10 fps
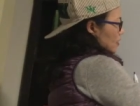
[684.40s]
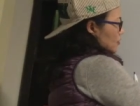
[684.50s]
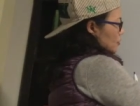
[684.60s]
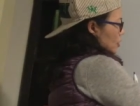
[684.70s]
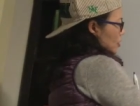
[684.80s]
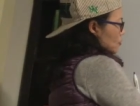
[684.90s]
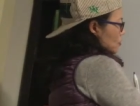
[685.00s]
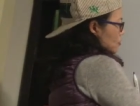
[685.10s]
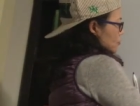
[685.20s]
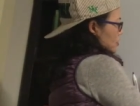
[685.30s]
third
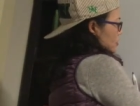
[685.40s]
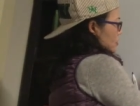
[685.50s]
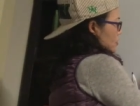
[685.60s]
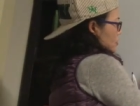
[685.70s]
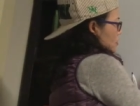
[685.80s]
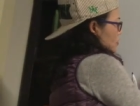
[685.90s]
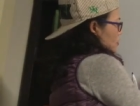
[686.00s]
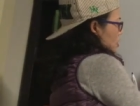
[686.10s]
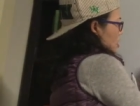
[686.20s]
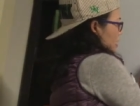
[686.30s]
quadrant,
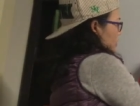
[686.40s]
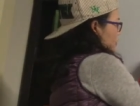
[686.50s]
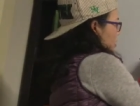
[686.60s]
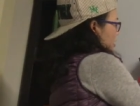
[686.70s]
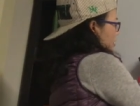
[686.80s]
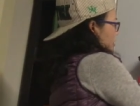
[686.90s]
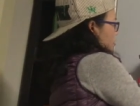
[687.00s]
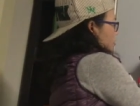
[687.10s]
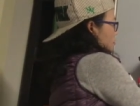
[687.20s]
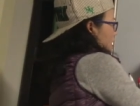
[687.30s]
I can write it
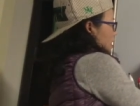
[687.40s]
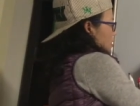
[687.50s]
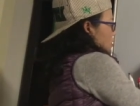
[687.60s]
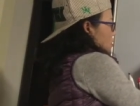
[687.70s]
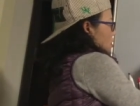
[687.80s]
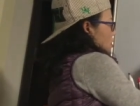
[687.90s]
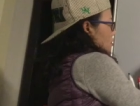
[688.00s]
into minus cos